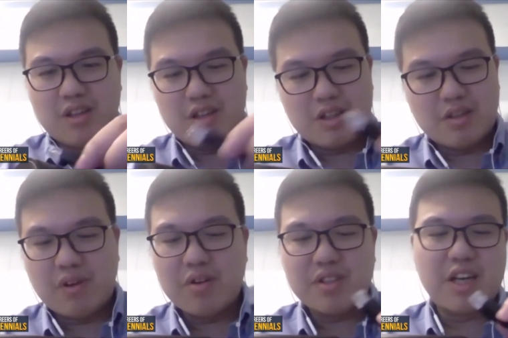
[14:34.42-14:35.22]

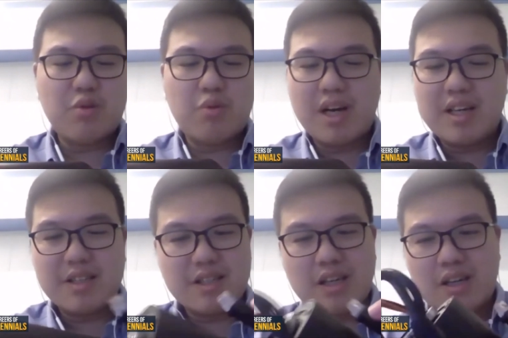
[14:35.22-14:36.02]
various kind of wires,
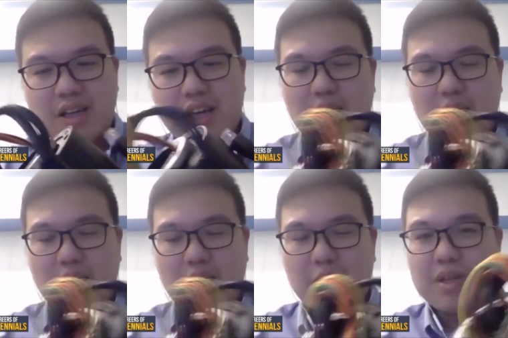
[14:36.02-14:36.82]
and
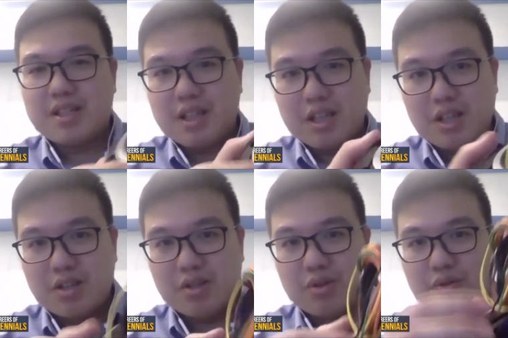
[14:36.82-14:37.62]
basically
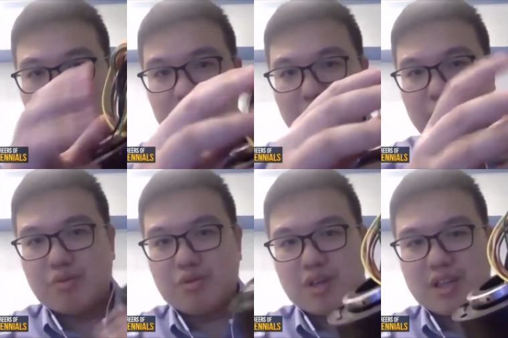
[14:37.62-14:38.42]

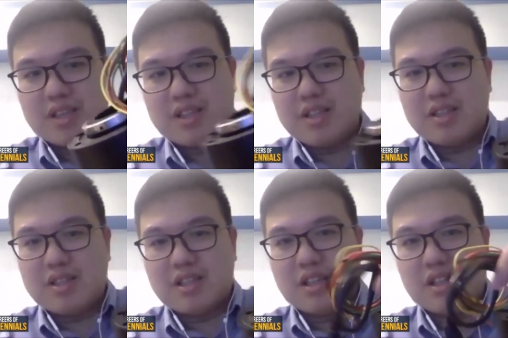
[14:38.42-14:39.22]
you can see this
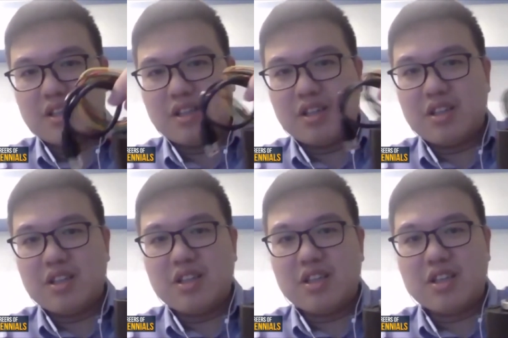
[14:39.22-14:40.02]

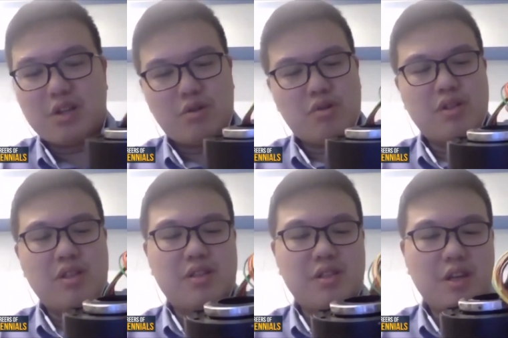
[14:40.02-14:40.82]
turning and all
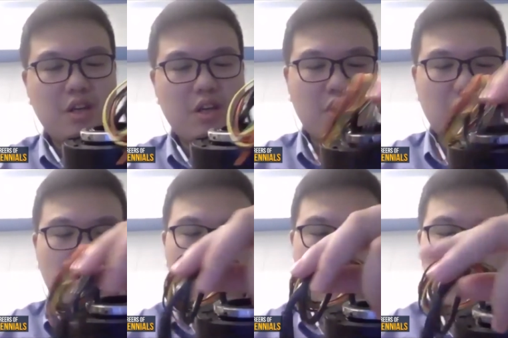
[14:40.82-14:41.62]
this.
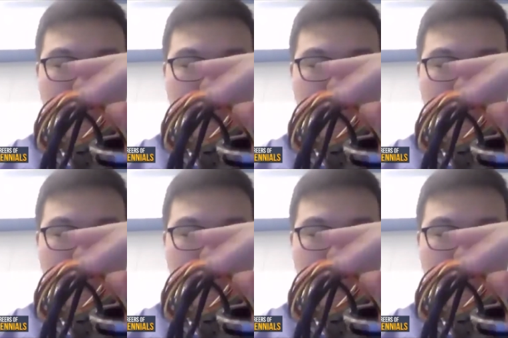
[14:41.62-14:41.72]
So